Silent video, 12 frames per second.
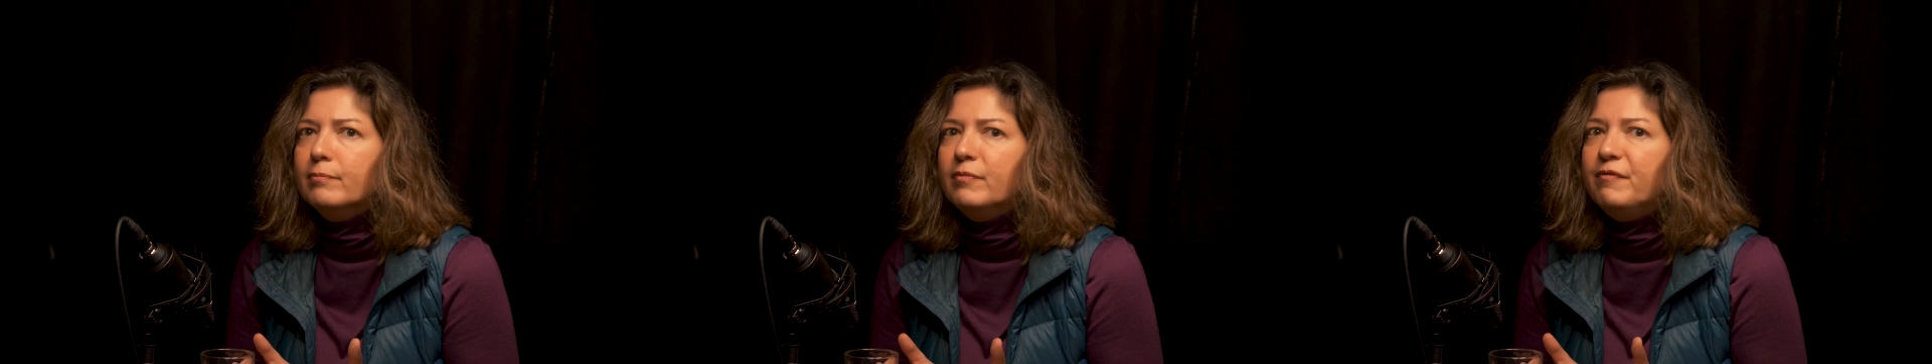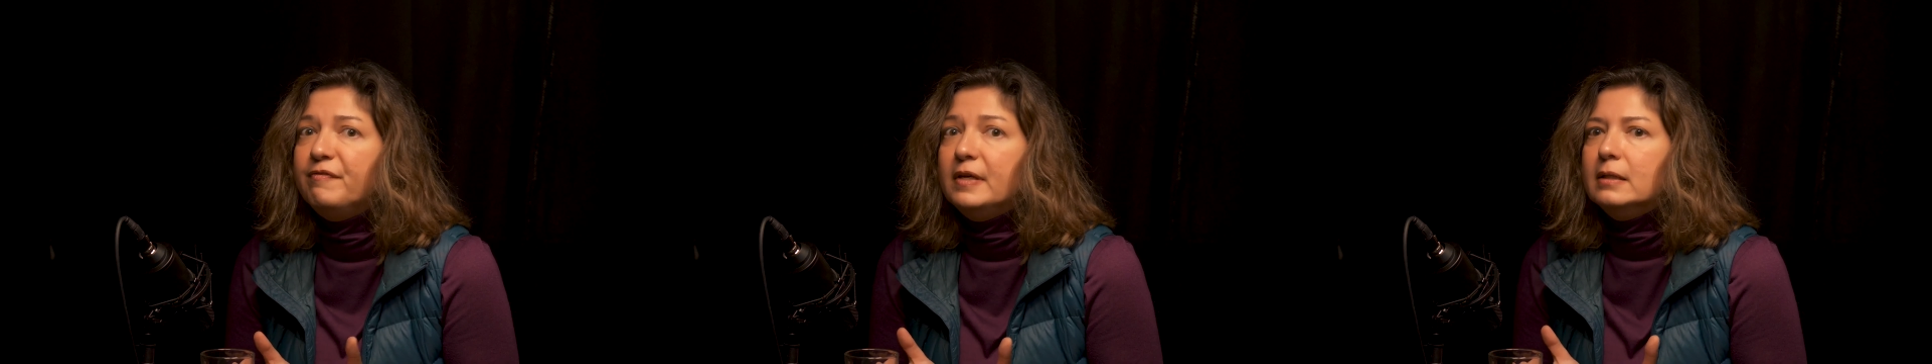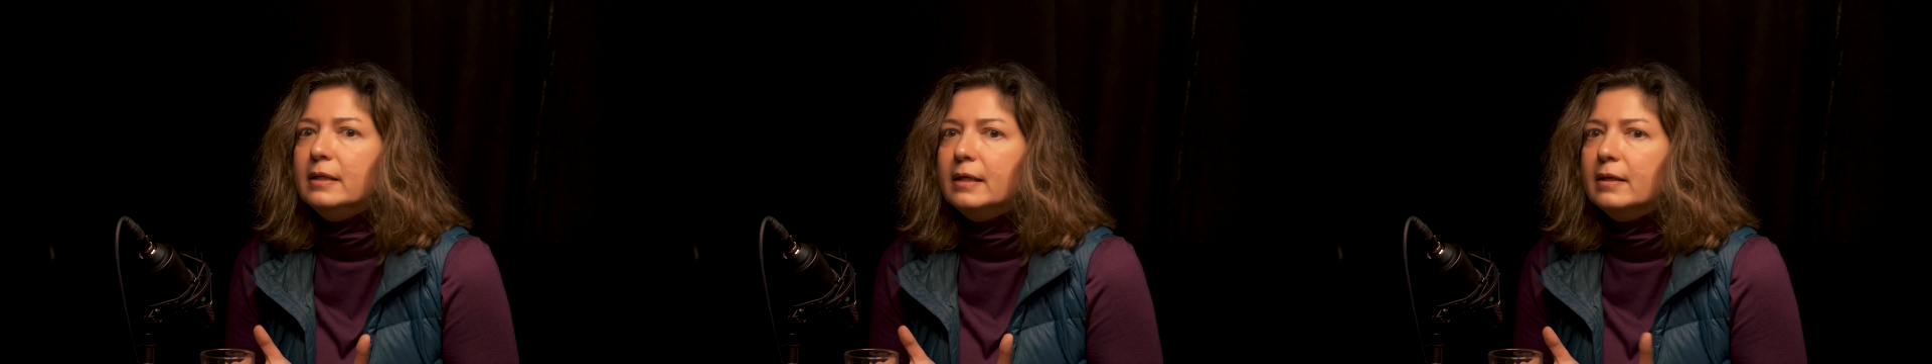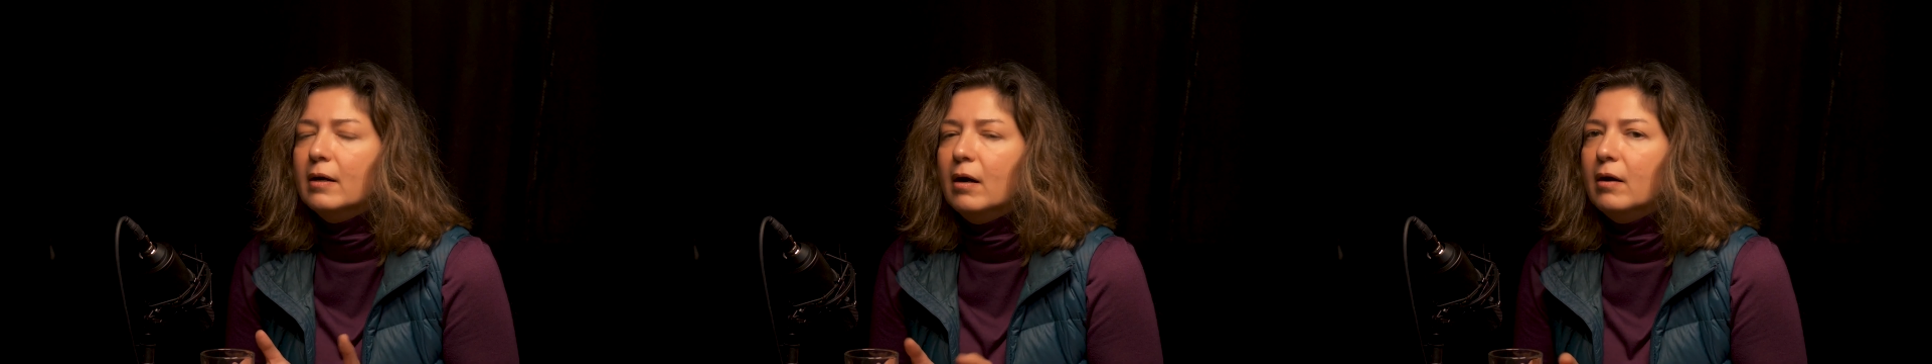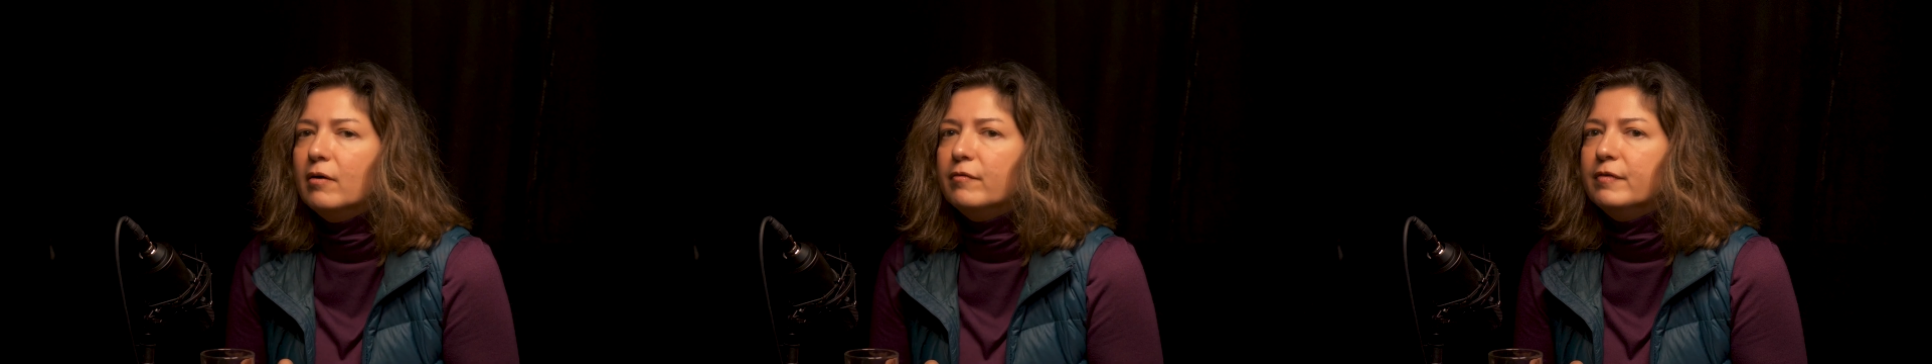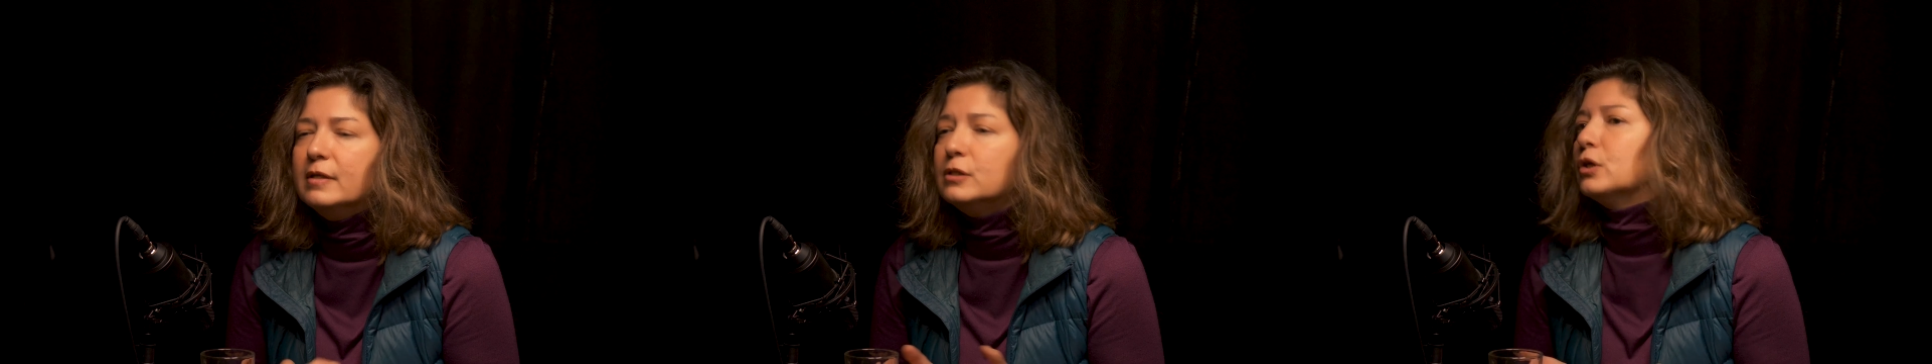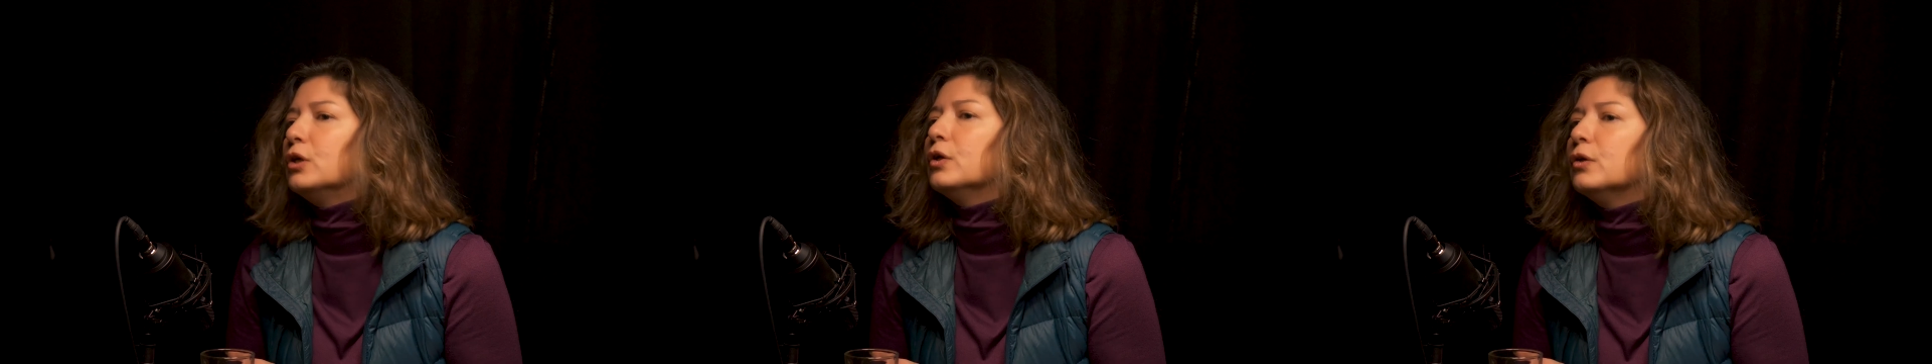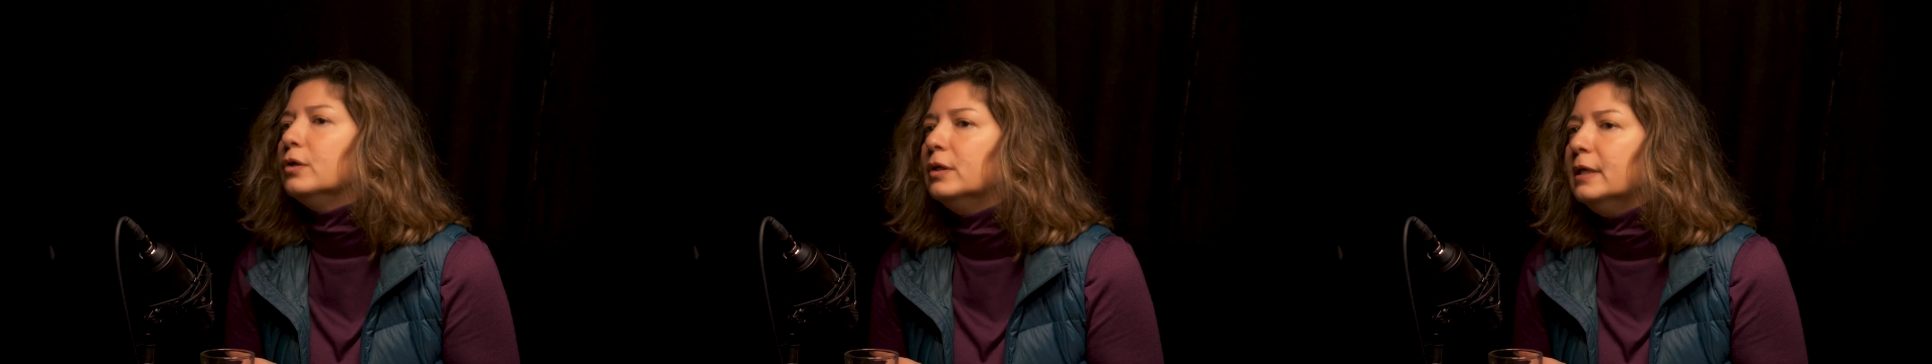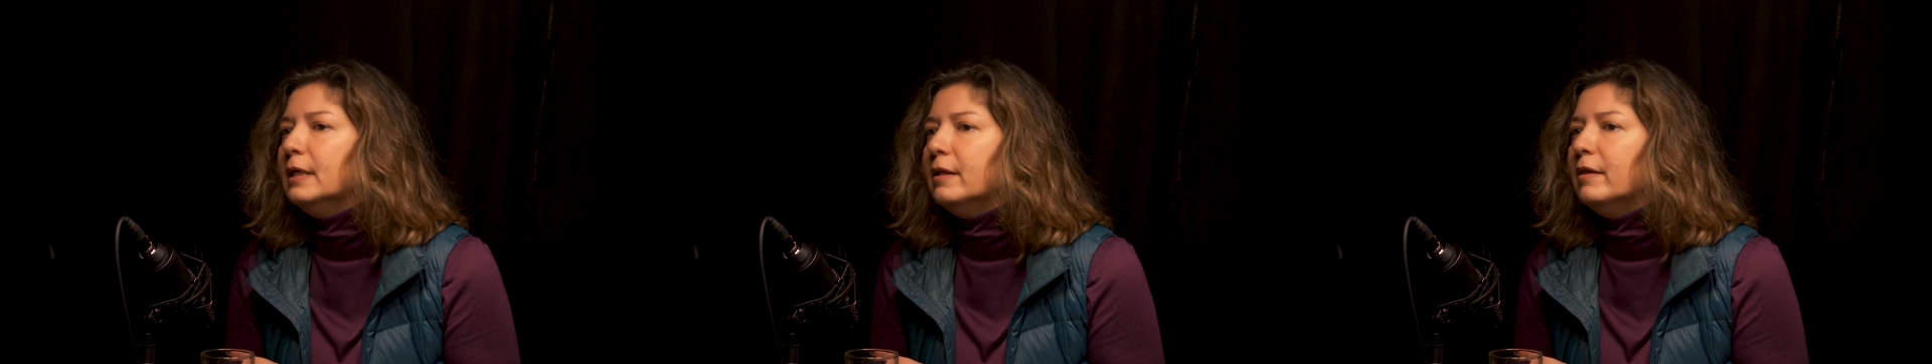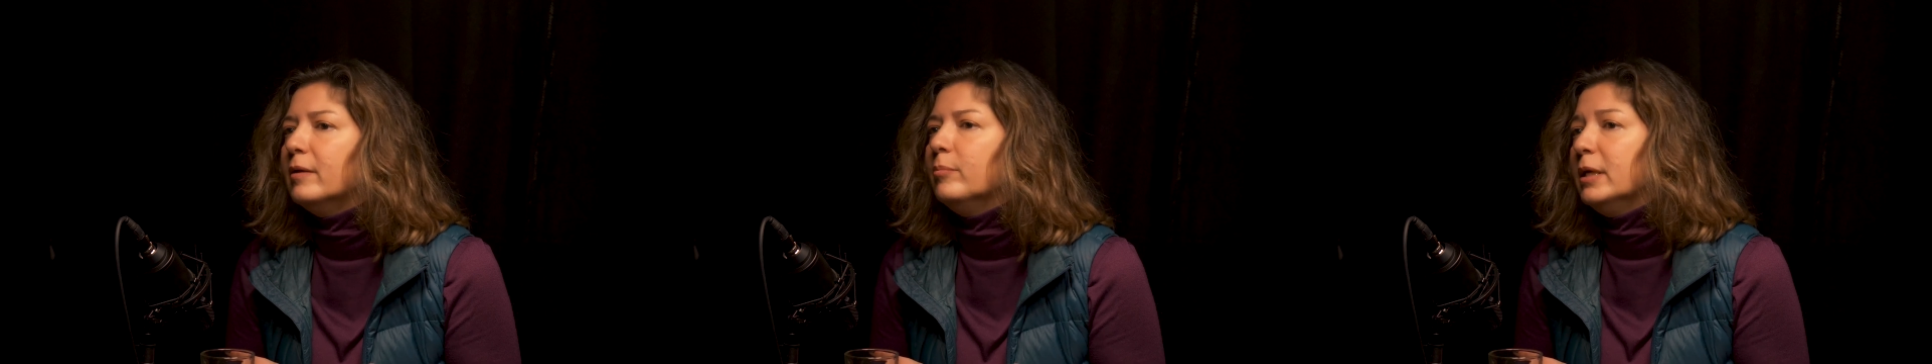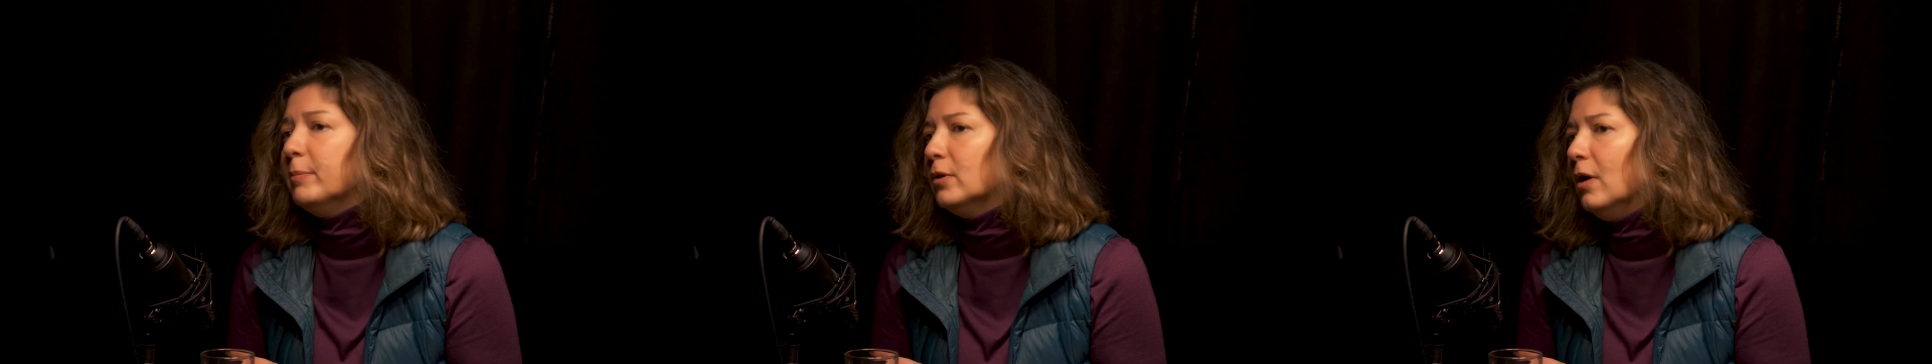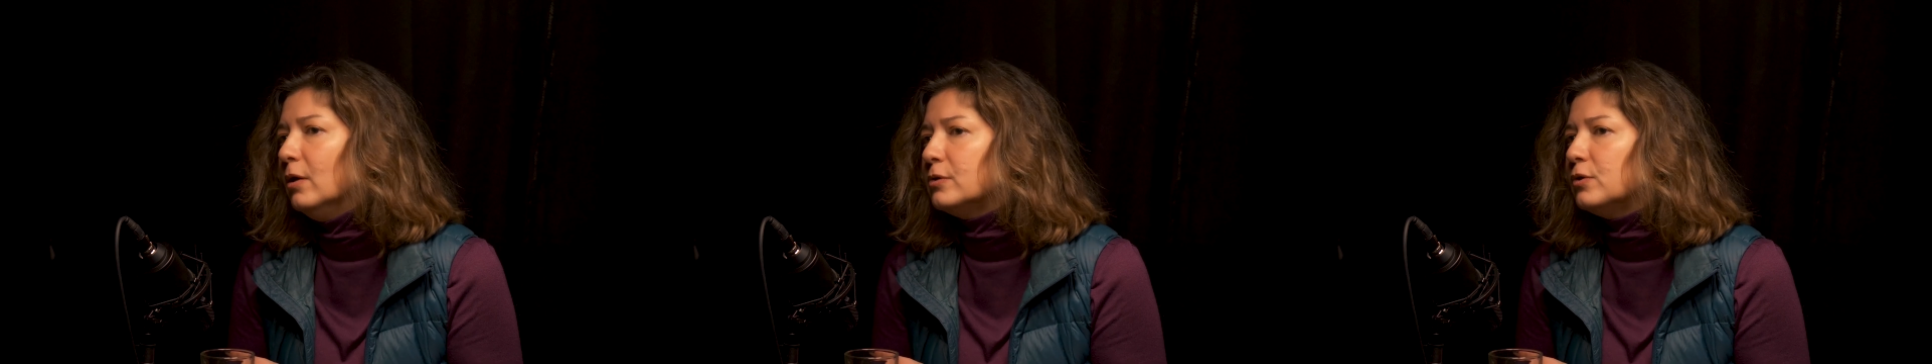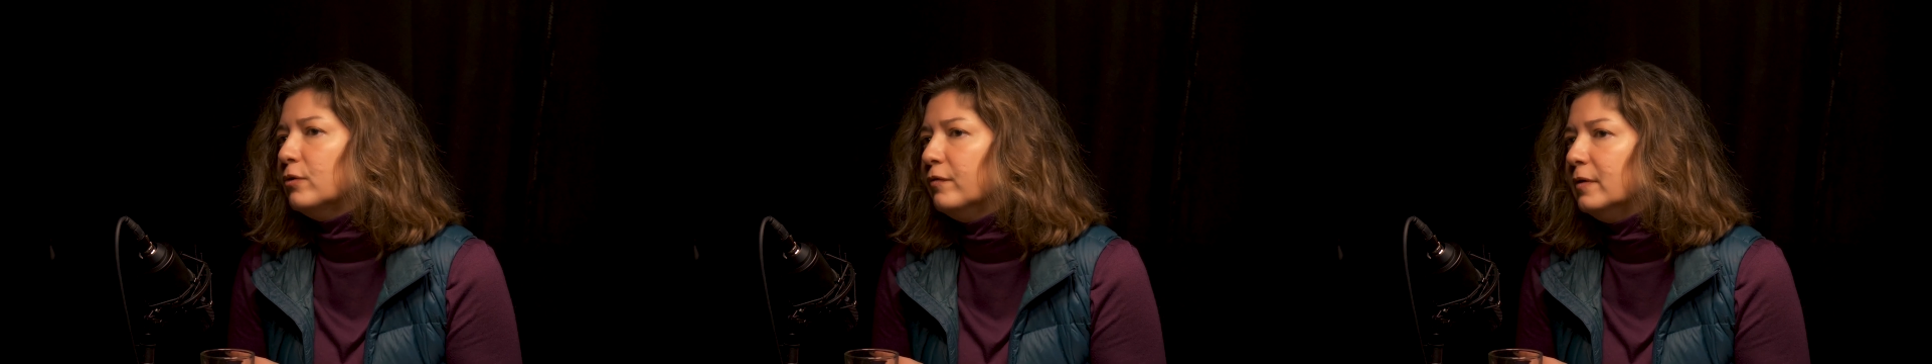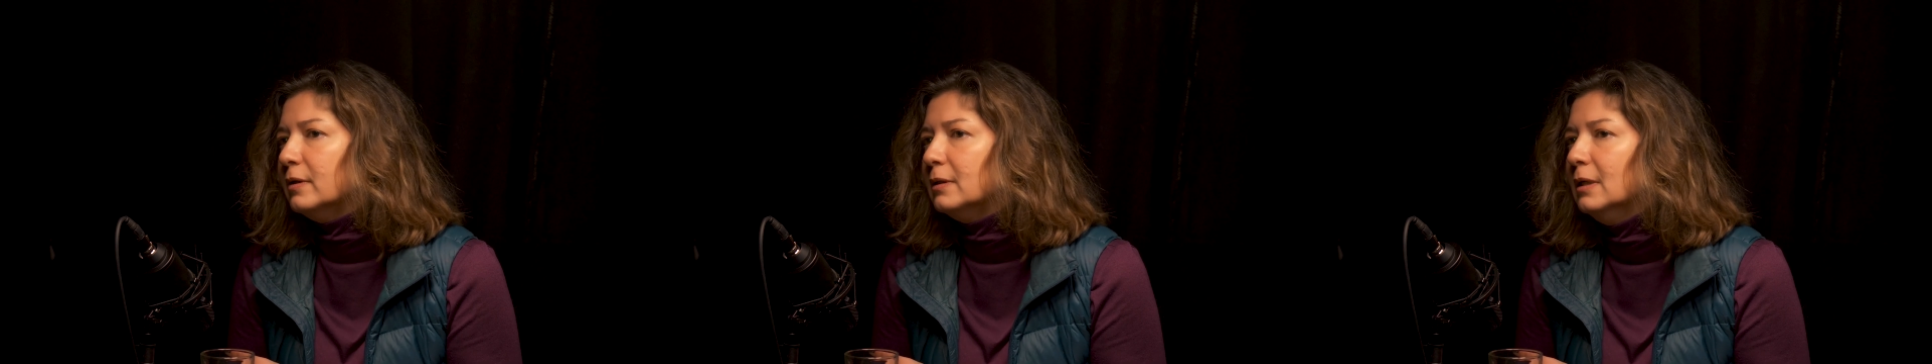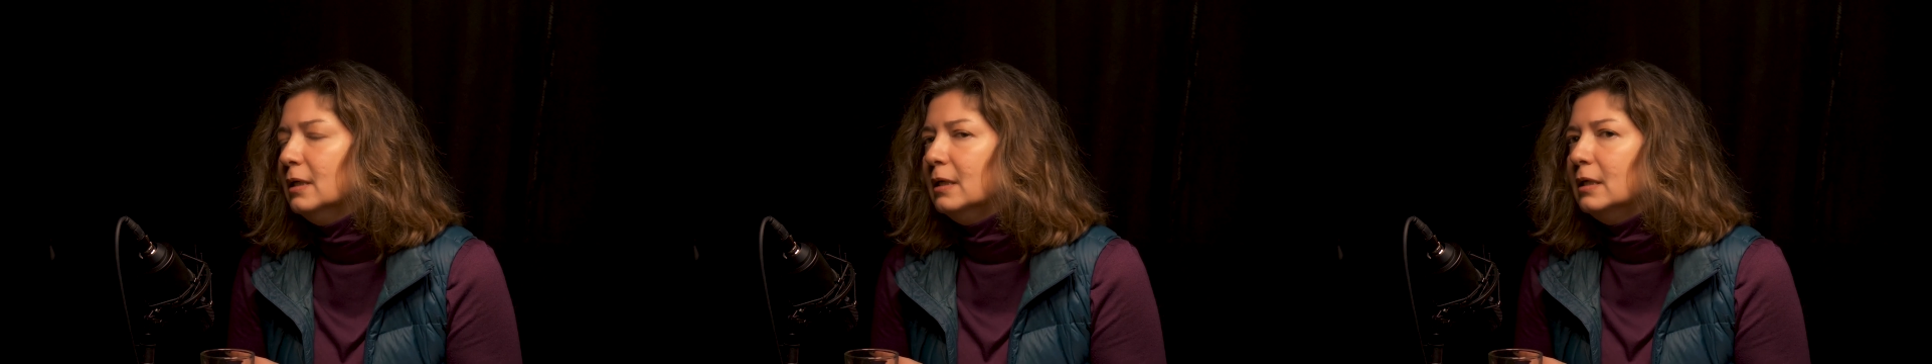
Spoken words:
feeling of insecurity that people also feel.